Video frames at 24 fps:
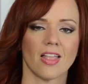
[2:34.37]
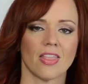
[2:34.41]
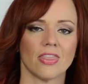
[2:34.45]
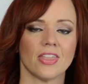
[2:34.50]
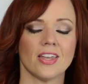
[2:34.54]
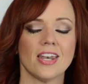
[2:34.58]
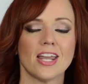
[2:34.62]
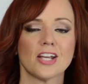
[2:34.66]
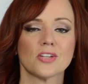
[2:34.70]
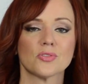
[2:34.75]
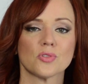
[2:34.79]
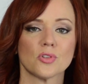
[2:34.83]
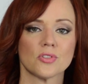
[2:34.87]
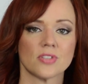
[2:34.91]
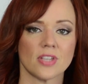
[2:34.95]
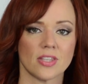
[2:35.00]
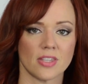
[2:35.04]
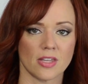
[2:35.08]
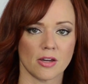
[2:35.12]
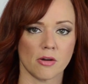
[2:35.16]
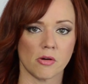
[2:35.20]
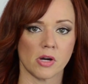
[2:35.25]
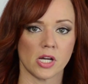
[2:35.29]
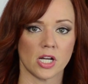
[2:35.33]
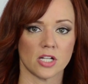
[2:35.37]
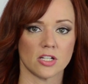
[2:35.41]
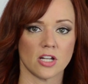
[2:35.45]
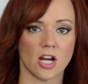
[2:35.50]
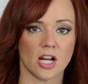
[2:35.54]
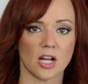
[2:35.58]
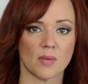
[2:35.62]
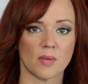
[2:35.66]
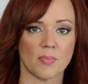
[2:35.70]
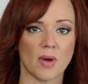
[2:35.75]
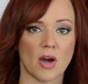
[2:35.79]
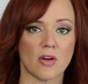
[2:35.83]
The next rosé that I want to
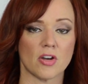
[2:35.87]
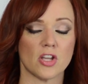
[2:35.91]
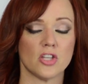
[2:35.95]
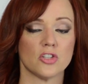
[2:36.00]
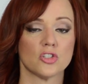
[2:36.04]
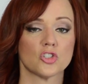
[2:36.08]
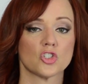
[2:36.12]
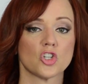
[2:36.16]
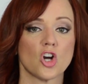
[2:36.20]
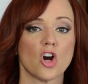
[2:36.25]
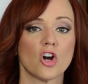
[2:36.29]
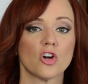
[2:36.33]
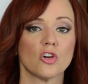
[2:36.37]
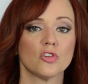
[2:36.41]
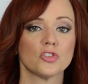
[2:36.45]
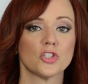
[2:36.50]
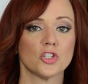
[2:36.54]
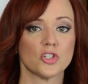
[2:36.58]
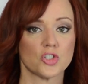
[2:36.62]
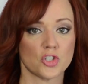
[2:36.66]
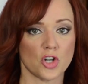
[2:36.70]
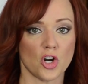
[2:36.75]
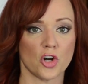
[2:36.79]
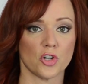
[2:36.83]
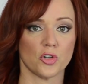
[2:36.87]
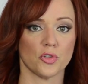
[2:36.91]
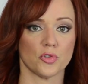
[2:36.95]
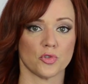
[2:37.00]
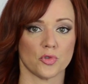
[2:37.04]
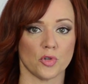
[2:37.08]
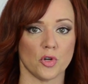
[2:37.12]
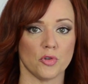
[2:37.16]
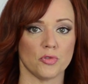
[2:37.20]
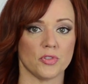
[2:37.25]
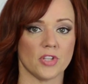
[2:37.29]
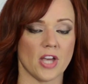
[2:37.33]
talk about is Charles & Charles
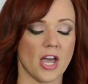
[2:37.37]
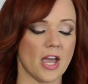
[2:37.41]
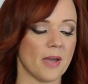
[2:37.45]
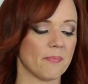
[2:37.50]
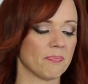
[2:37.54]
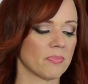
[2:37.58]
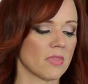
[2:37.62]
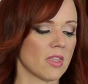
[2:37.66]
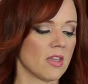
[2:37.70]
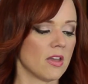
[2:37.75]
Rosé.